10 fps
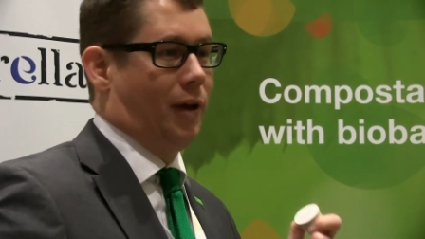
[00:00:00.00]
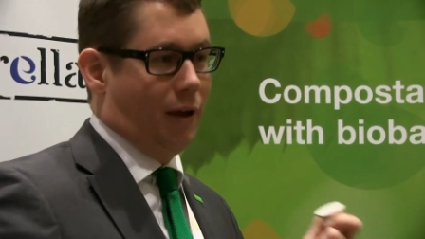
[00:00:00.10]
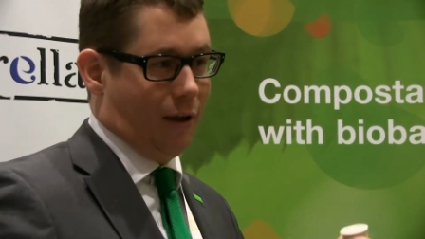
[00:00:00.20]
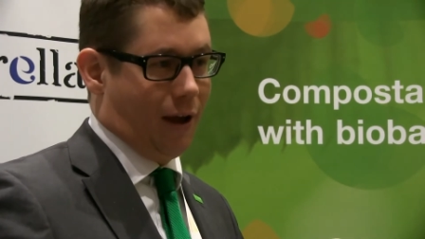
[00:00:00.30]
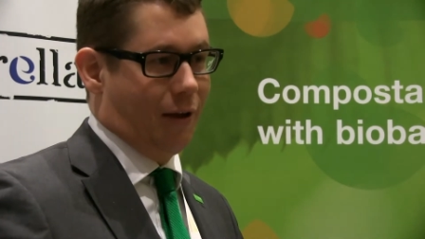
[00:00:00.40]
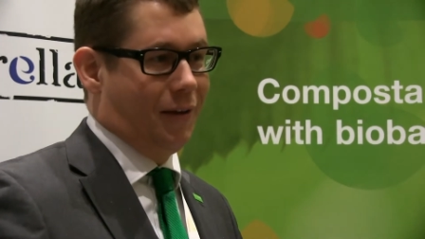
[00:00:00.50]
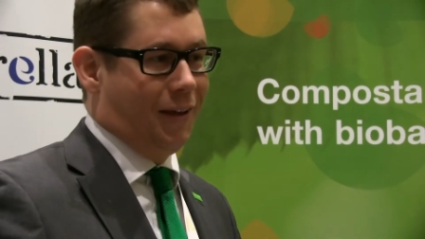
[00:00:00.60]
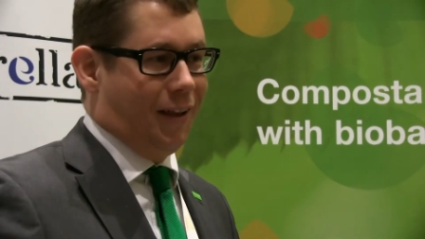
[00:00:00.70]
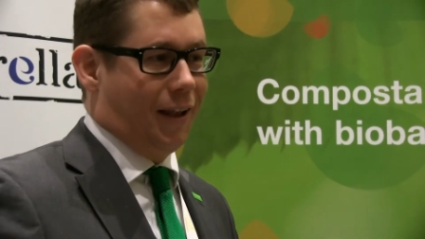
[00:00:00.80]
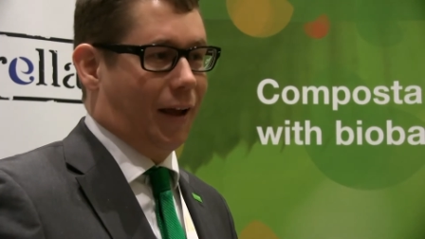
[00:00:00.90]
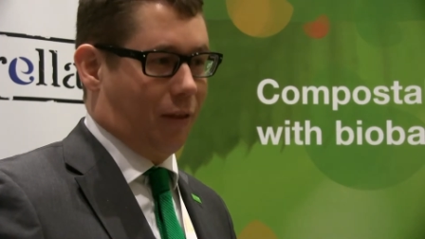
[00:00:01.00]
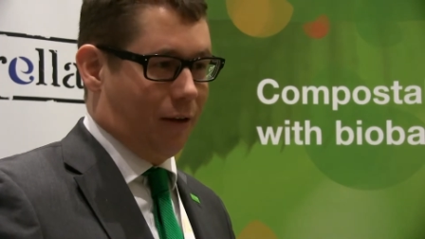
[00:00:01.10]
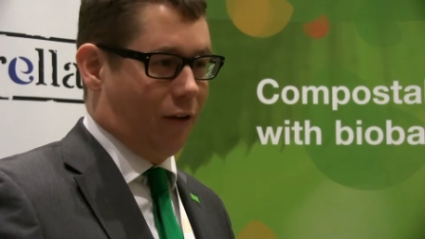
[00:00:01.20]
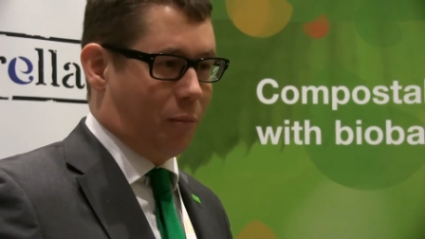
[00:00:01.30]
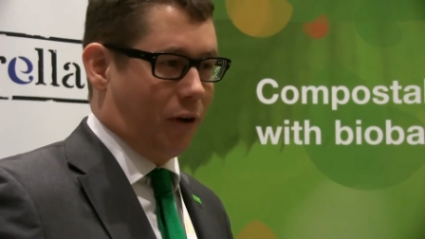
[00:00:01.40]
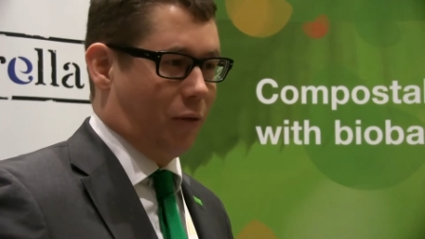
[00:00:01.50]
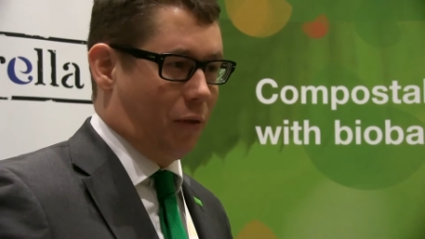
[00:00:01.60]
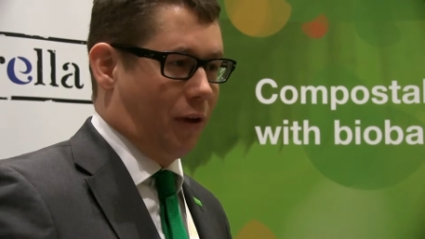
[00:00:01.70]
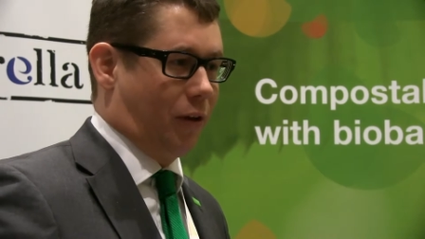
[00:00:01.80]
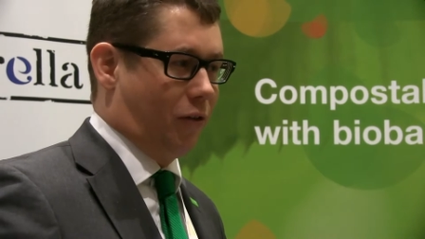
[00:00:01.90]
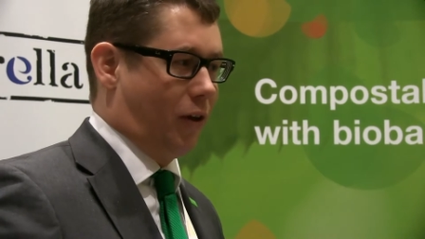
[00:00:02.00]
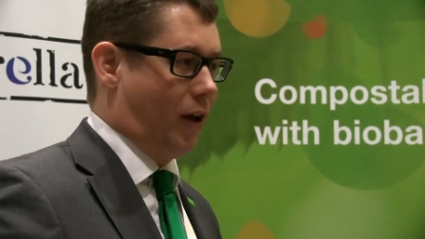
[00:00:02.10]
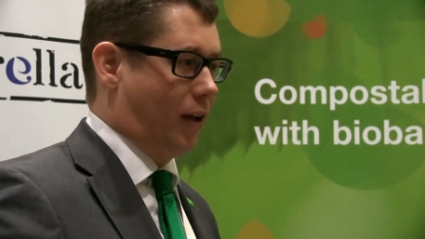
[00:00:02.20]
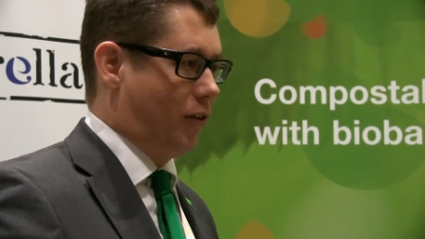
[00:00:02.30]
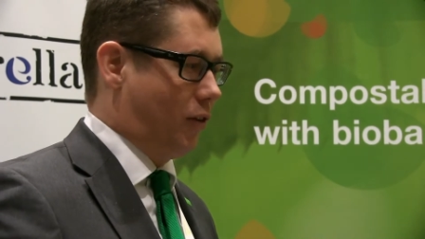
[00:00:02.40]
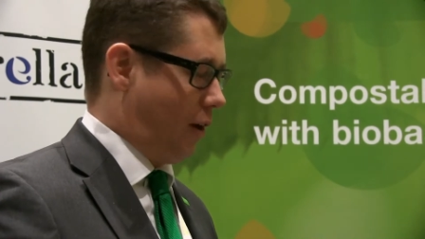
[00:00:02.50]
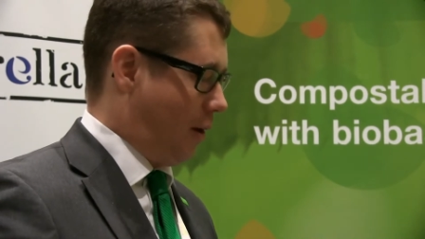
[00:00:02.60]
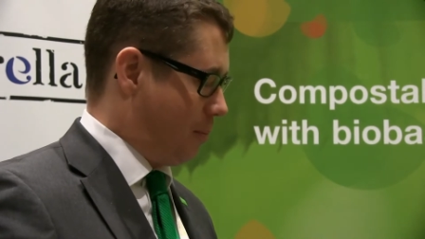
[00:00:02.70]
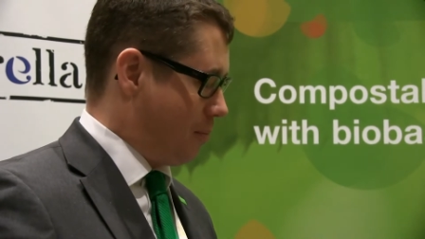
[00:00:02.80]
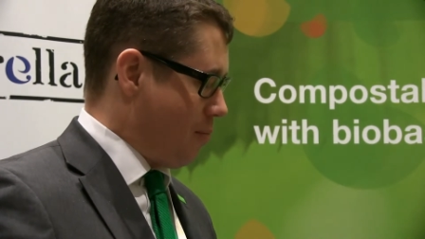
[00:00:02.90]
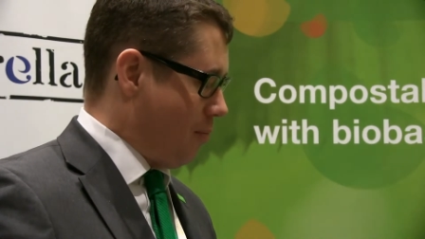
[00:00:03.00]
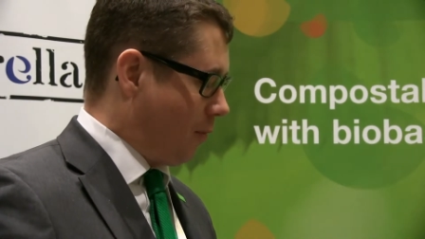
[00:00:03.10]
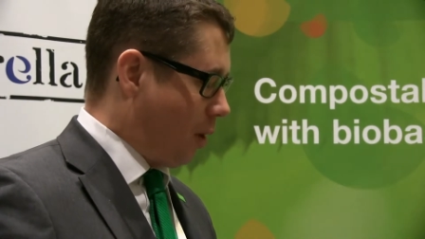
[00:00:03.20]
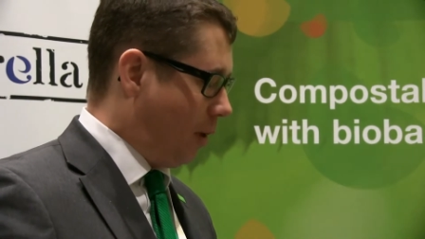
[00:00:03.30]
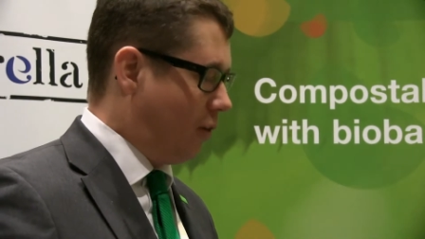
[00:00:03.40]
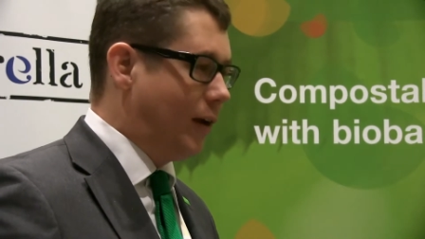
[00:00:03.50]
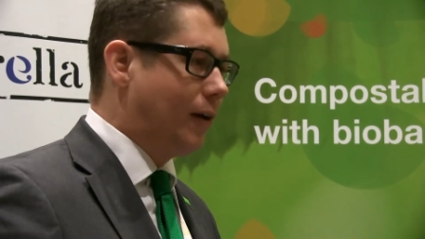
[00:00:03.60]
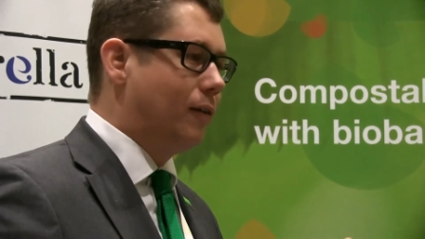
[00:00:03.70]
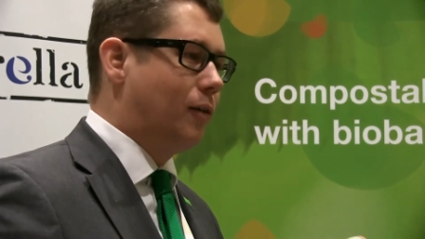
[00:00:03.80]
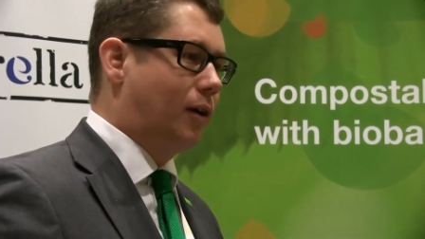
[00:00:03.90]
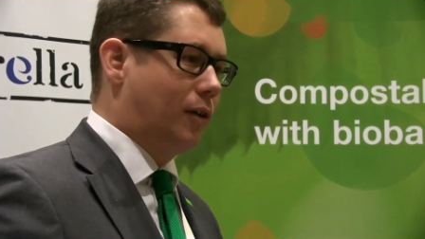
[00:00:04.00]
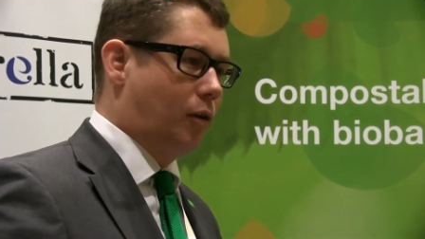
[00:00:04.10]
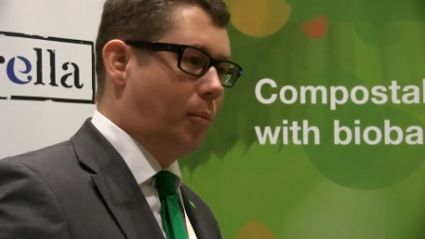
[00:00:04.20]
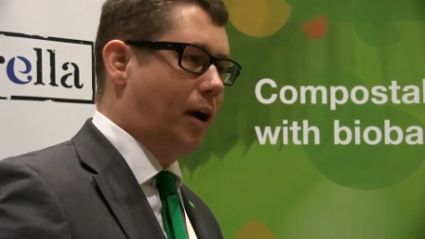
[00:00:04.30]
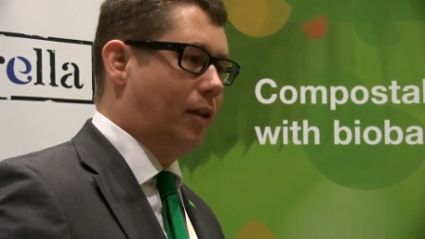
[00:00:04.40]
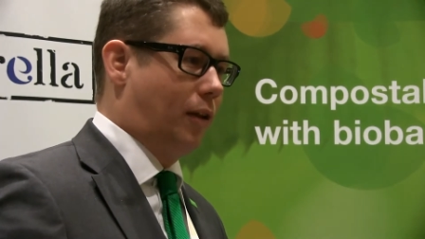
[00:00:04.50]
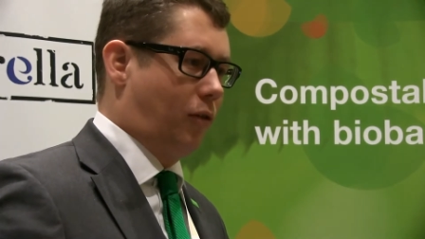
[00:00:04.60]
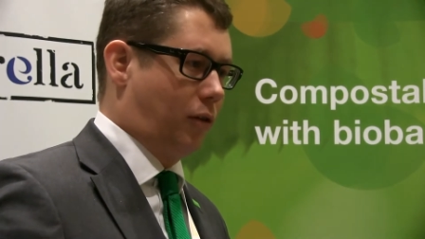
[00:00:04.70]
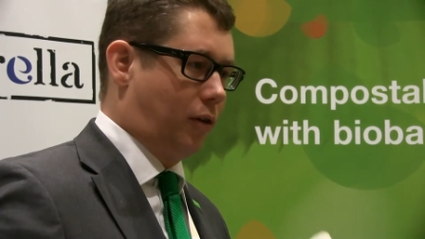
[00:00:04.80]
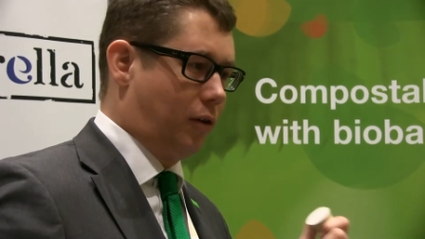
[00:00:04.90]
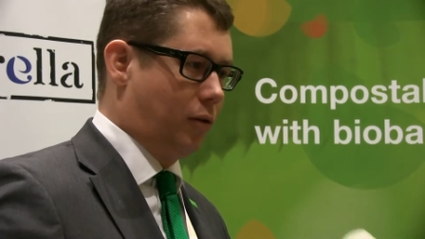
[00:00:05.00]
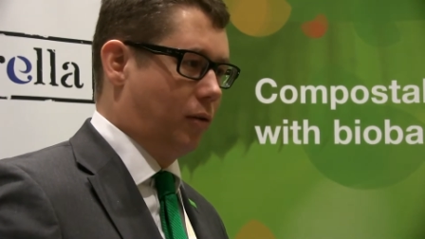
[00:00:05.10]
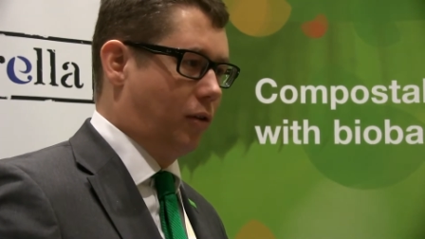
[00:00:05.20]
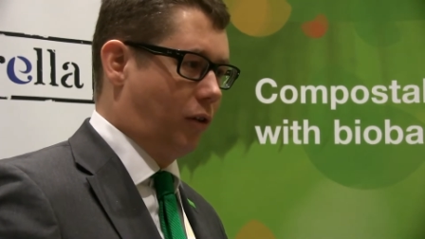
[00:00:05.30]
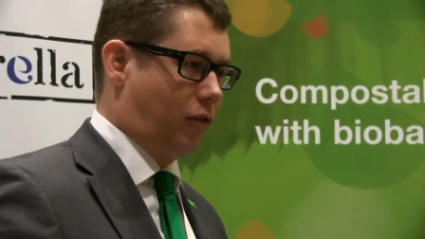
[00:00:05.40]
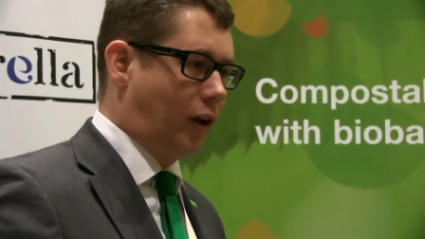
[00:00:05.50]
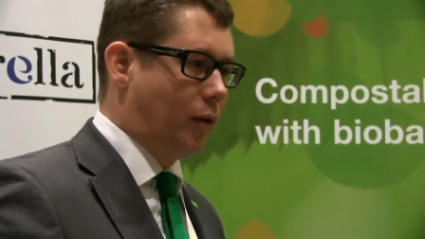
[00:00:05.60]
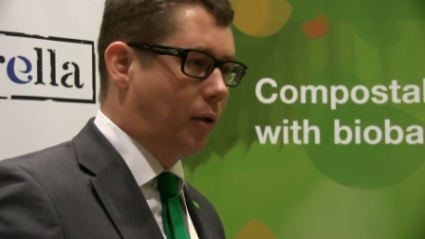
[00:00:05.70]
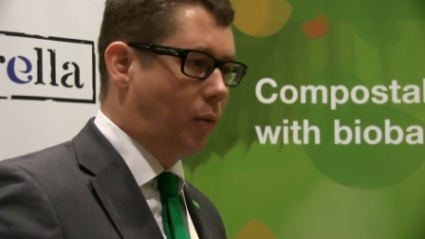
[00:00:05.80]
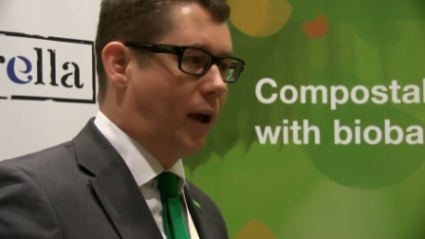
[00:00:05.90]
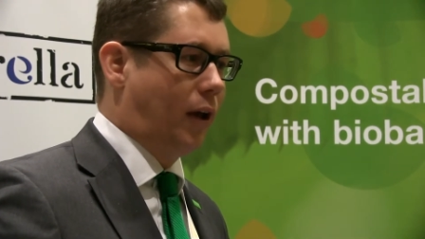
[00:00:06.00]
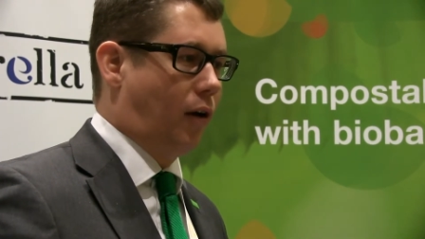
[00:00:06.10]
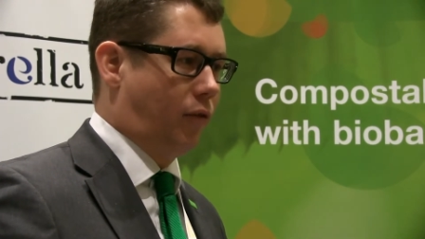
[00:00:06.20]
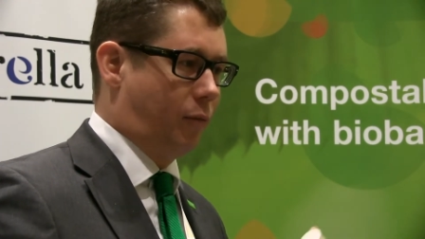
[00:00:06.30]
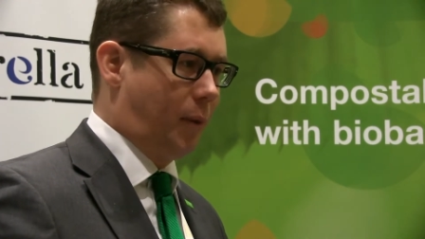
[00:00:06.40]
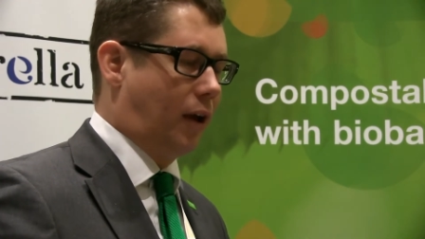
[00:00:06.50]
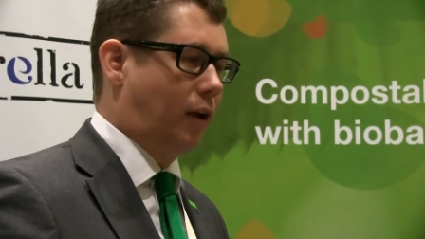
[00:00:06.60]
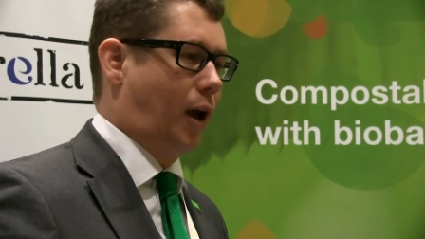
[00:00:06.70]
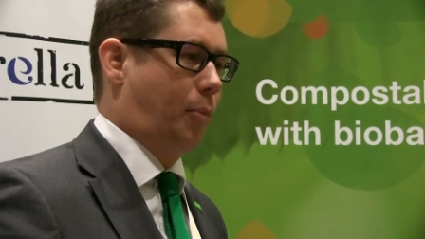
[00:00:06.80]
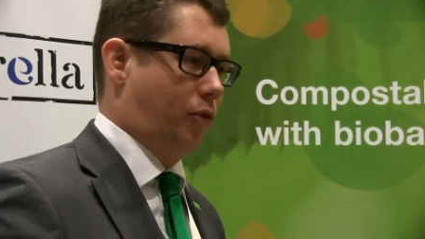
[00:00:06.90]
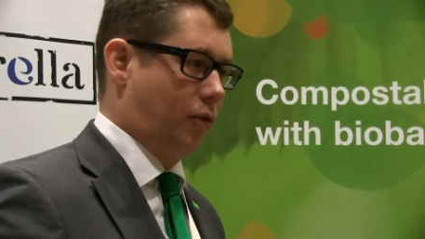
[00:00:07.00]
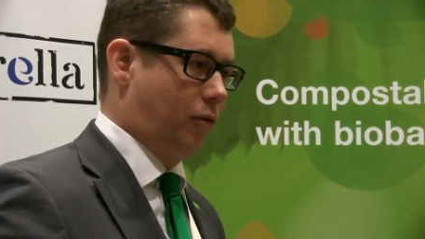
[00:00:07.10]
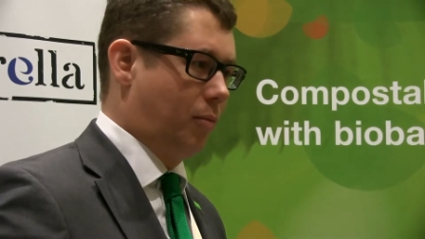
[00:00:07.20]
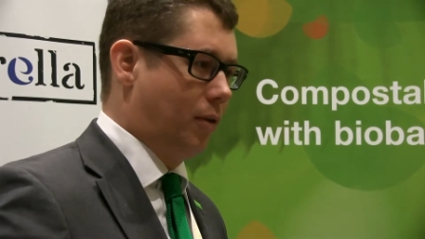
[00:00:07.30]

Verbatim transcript: Yes. Yeah, like the Nespresso things, and um, but here you can combine that, so you can do a sustainable way of making capsules.